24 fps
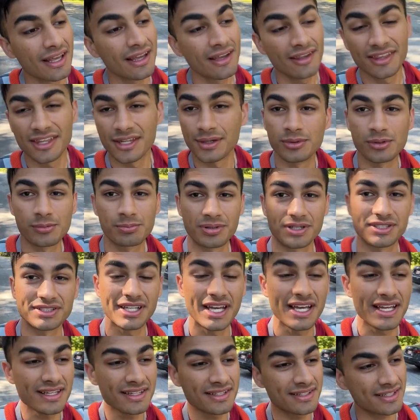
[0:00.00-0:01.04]
Then we'll
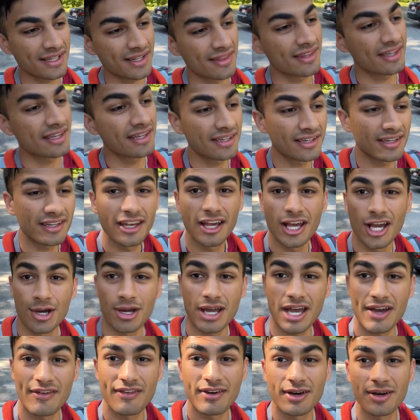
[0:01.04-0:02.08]
present and then
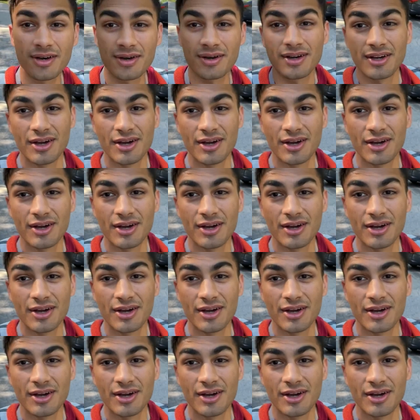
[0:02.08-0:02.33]
have a